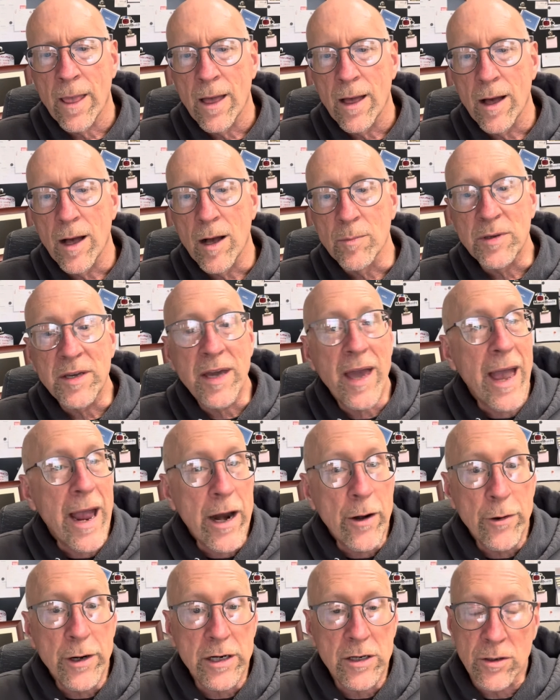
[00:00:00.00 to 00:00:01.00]
Um,
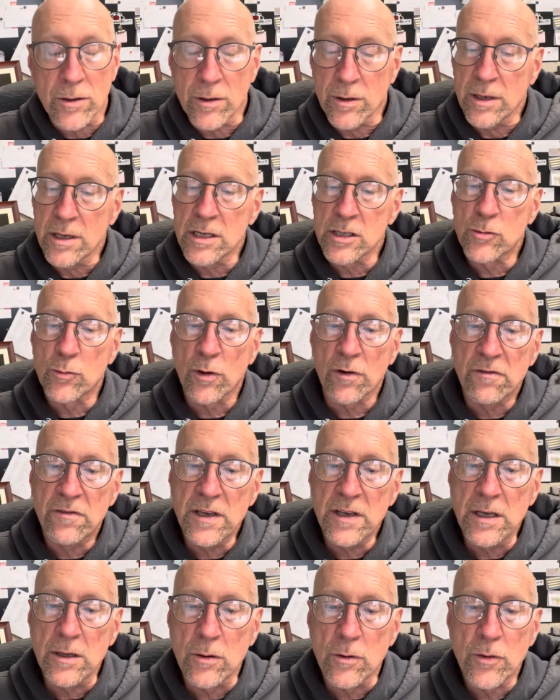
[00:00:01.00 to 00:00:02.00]
character is
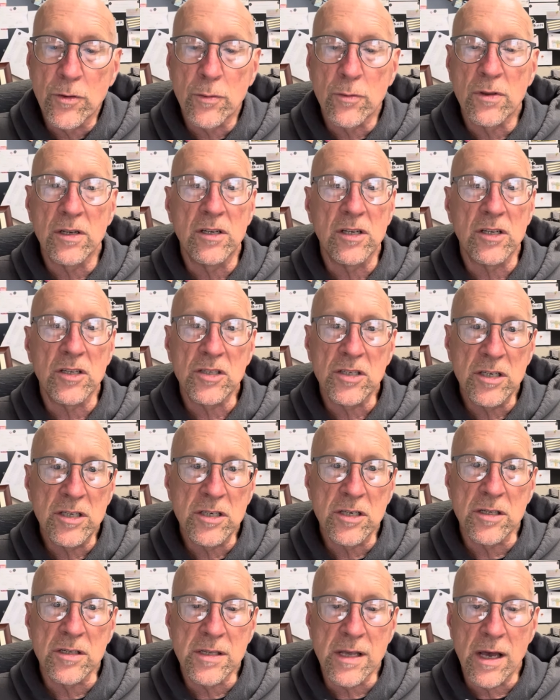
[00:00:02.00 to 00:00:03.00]
revealed through the
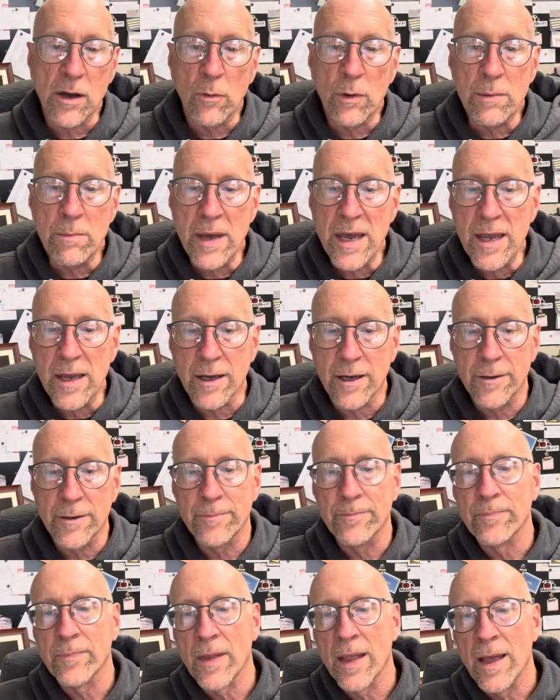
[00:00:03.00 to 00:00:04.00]
decisions that we make.
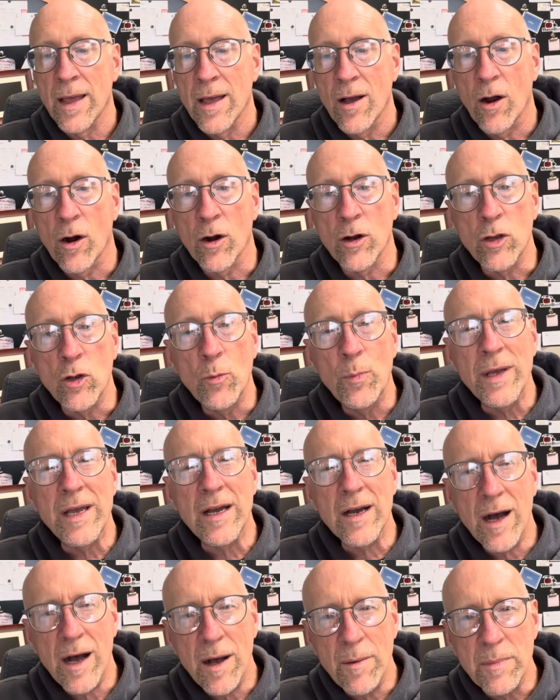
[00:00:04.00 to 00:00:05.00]
Are you
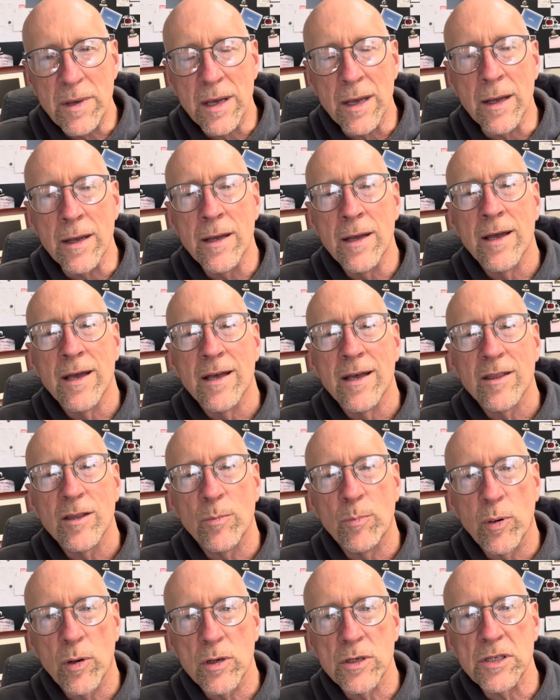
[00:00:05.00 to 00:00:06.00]
becoming the
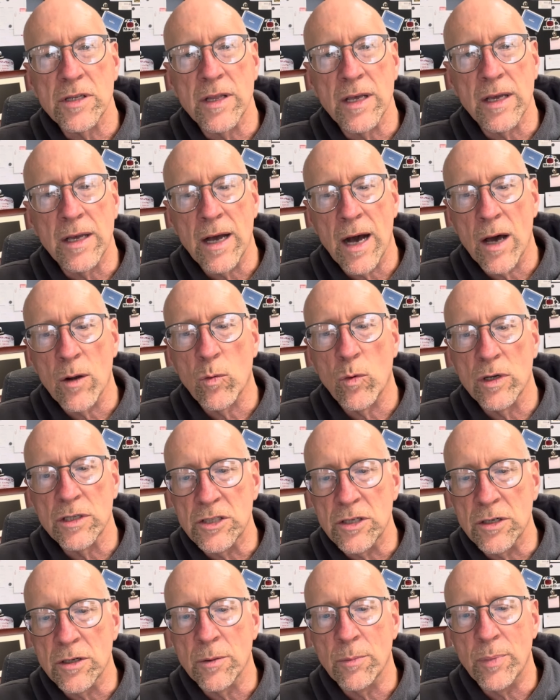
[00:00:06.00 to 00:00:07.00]
person that God
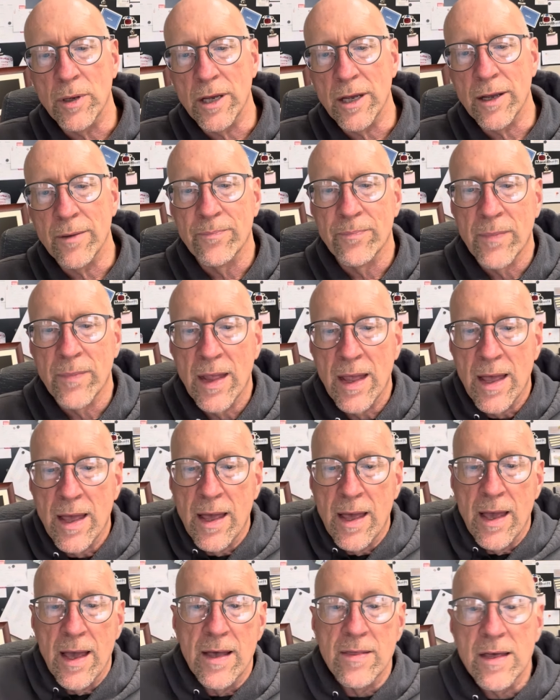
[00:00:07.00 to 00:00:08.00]
wants you to be?
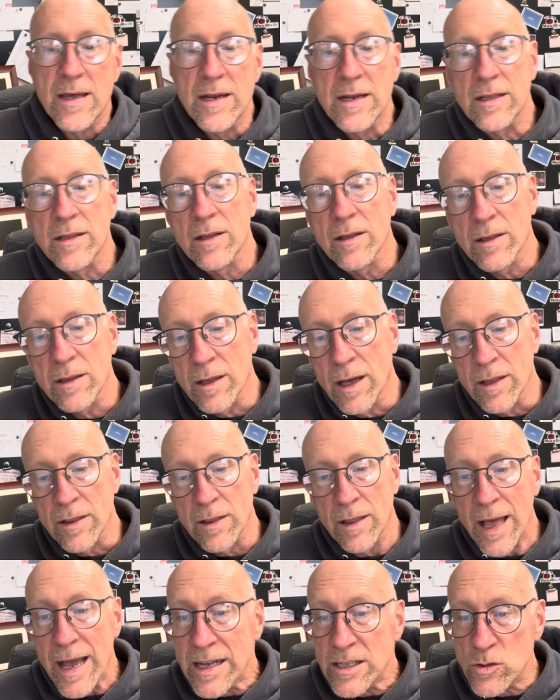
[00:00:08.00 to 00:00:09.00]
And then in the, uh,
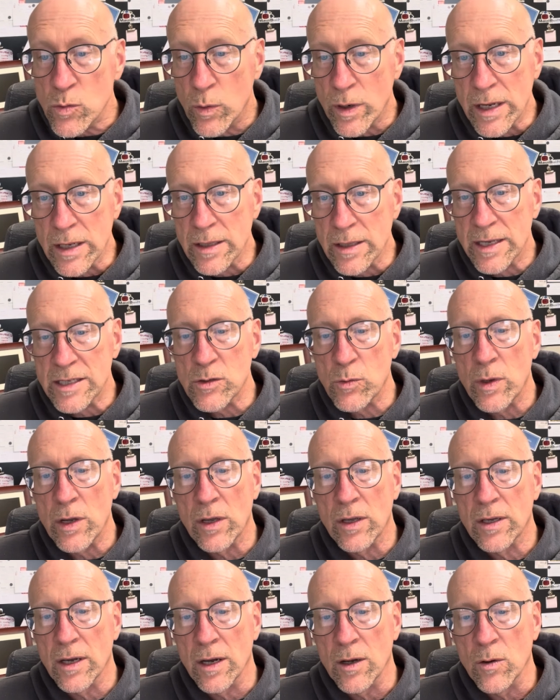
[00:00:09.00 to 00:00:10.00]
last week, last
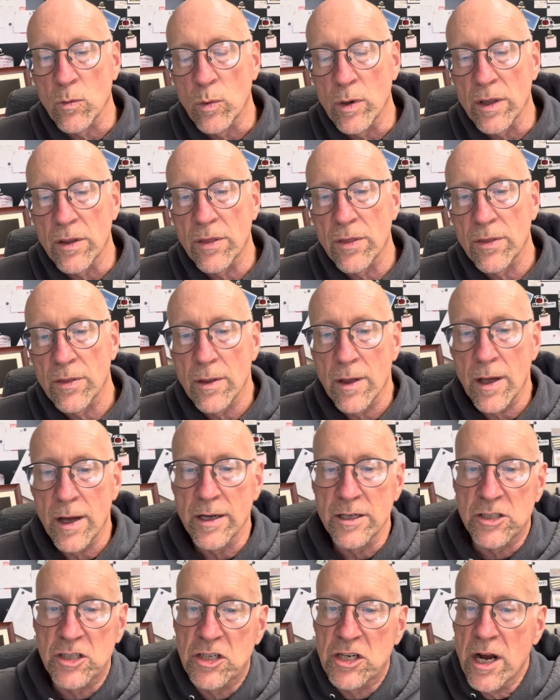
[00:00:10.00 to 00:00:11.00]
week uh, with
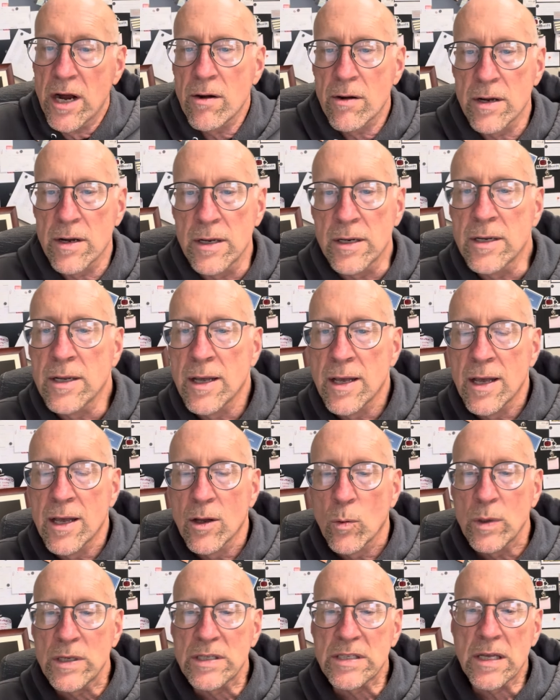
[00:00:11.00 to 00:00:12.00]
uh, Jared,
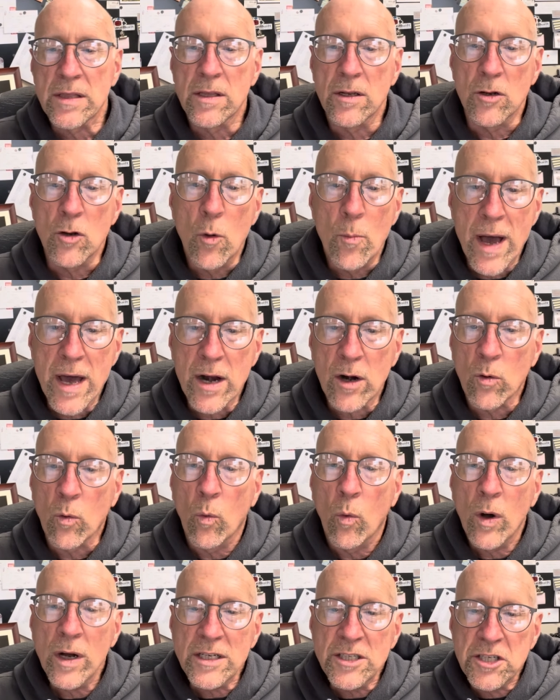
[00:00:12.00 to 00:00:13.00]
we said that no matter
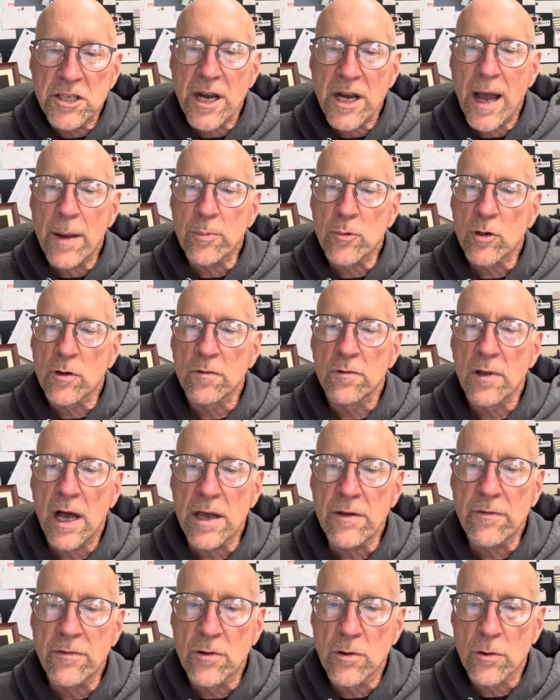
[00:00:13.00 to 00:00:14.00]
what chapter of
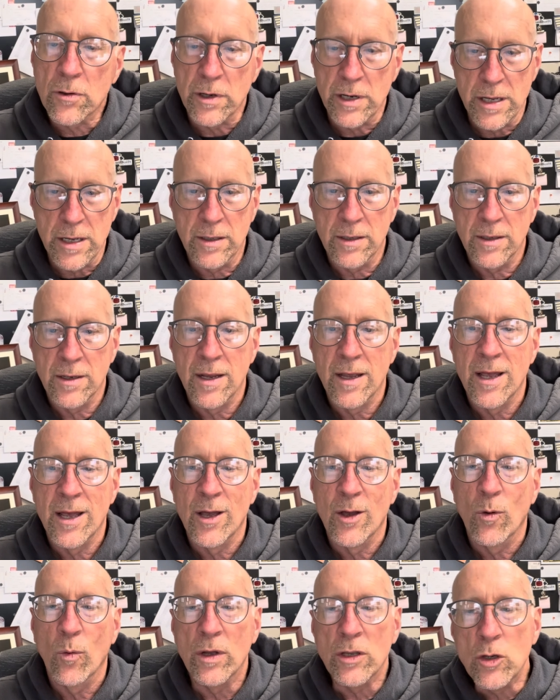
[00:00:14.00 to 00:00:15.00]
life you're in,
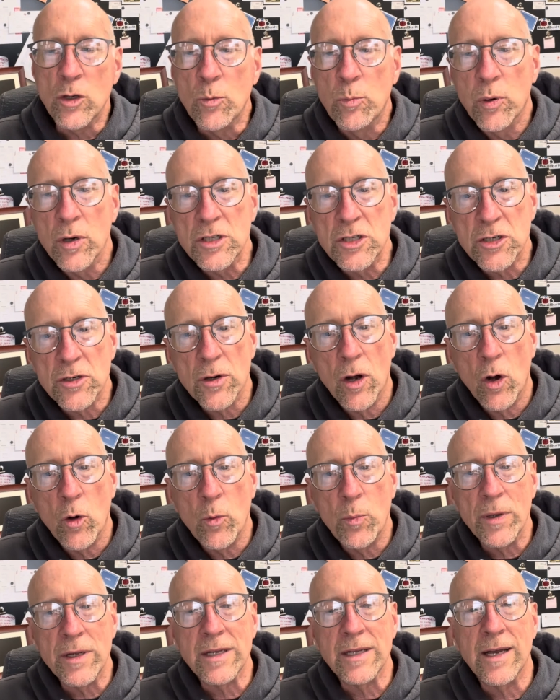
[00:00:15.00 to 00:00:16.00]
when you put your
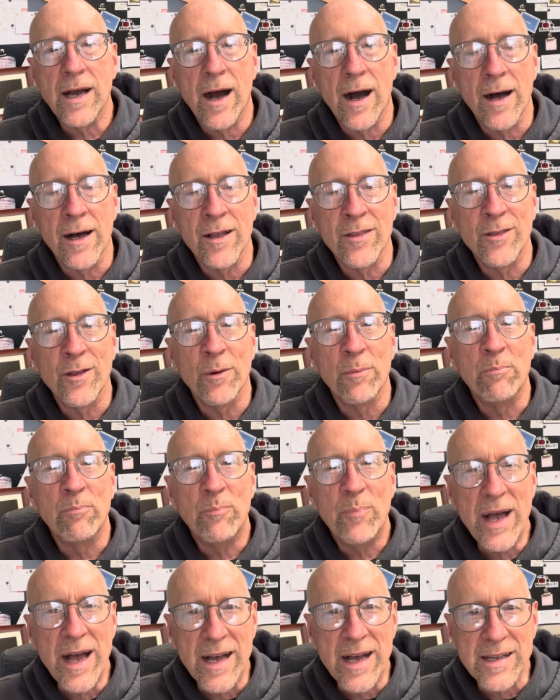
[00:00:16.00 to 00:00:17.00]
hope in God, the
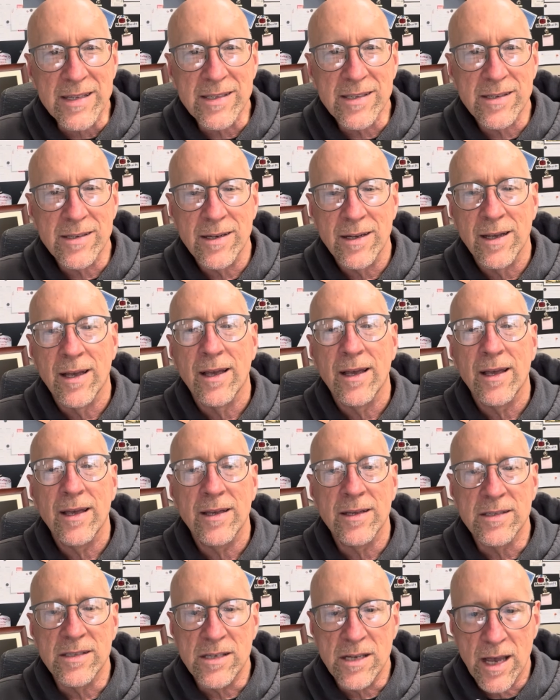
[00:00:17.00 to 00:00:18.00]
best
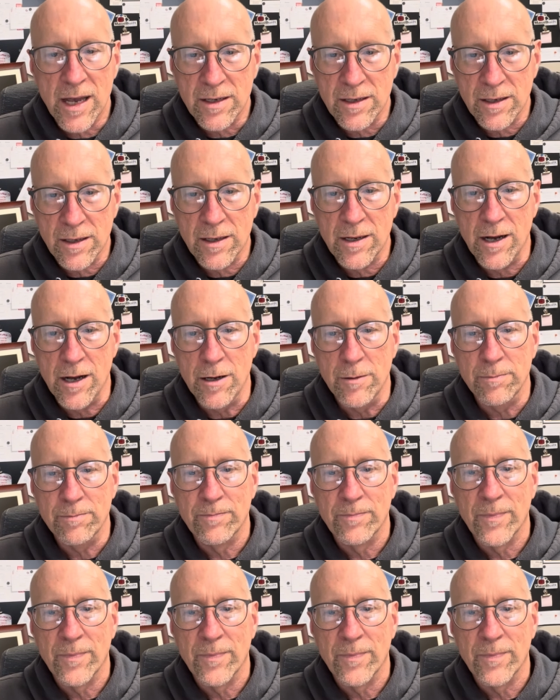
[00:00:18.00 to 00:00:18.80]
is yet to come.